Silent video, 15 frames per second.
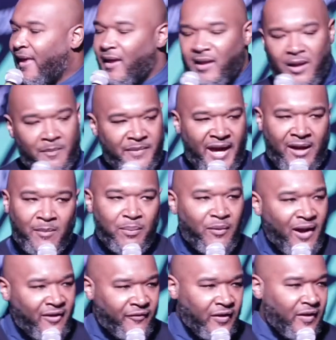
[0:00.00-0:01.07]
And I'm not a
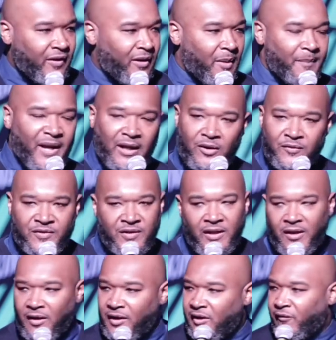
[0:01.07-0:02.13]
prophet, and I'm not going to sit
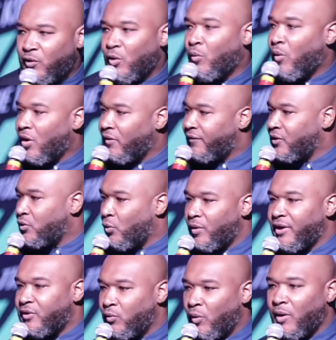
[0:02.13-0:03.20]
here and give you a word for
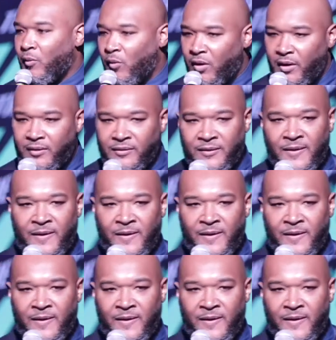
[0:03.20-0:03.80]
2021.